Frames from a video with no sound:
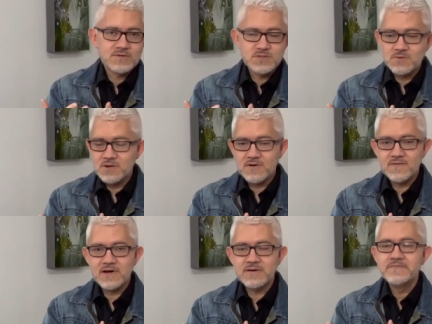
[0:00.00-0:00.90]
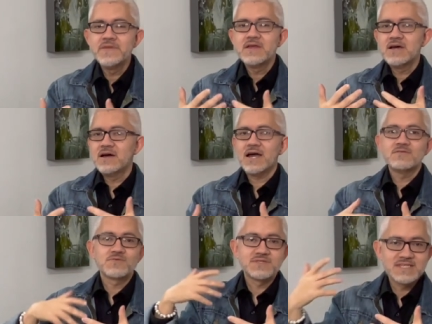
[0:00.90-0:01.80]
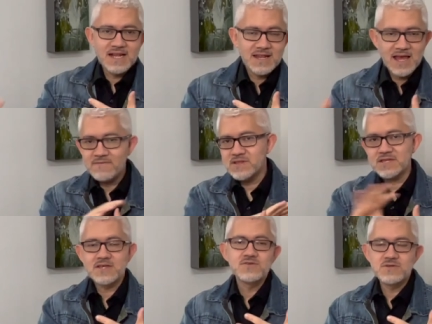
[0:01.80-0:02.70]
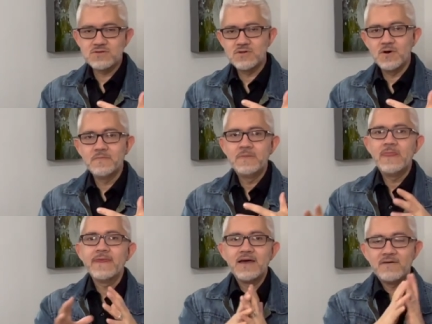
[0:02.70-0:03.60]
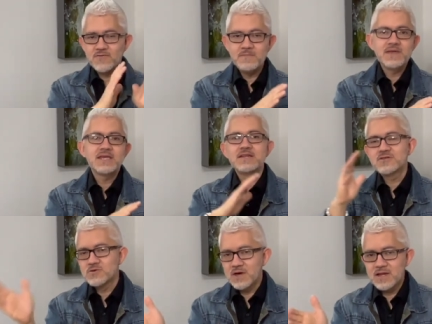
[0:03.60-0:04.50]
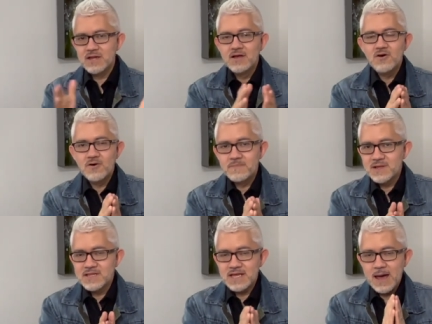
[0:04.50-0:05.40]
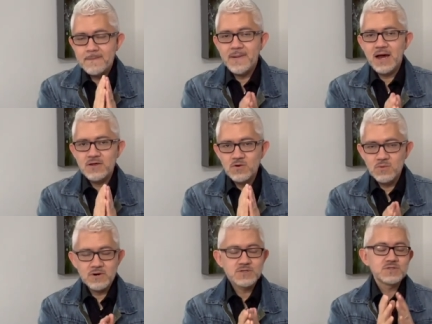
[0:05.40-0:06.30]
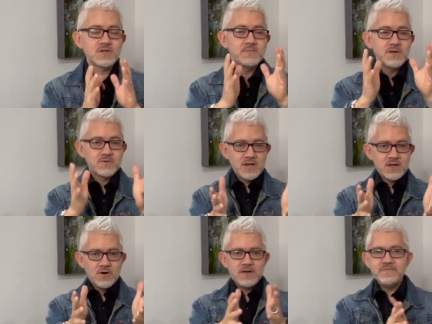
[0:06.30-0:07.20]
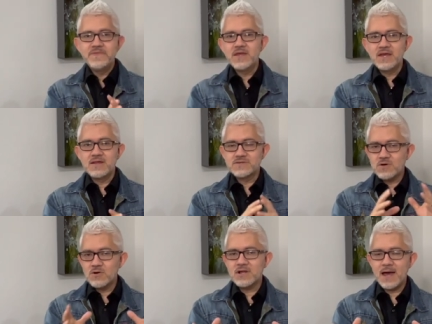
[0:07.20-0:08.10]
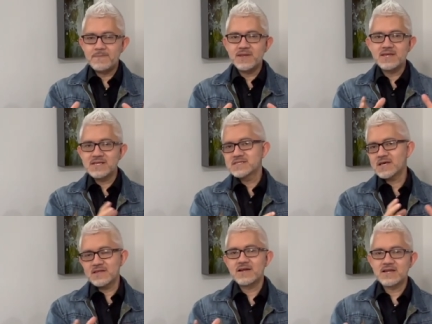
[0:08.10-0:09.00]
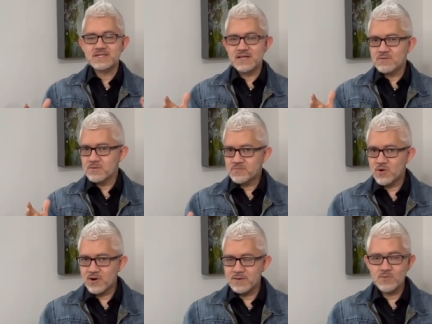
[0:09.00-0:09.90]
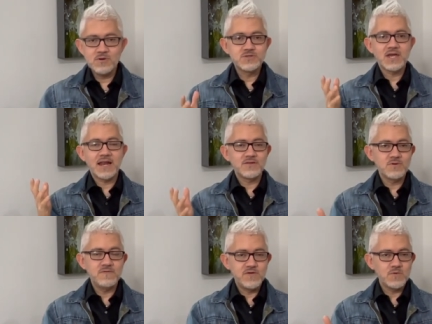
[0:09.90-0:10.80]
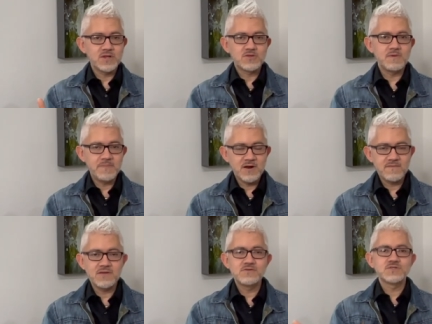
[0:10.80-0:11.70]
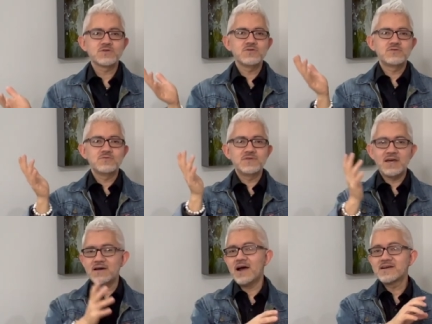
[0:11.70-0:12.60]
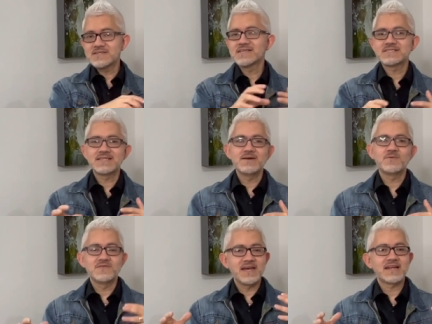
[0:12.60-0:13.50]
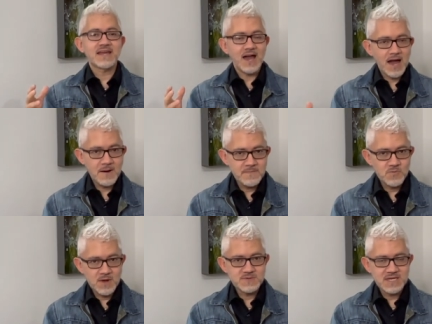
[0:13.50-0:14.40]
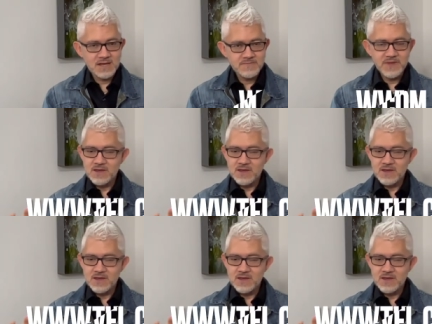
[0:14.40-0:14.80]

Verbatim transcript: also work of art, how to sell it, everything that you need to know from beginning to end on building a body of work. So it's going to be really good. It's all happening inside our Next Level program. All you got to do if you want to be part of it, just go to the artistnextlevel.com website.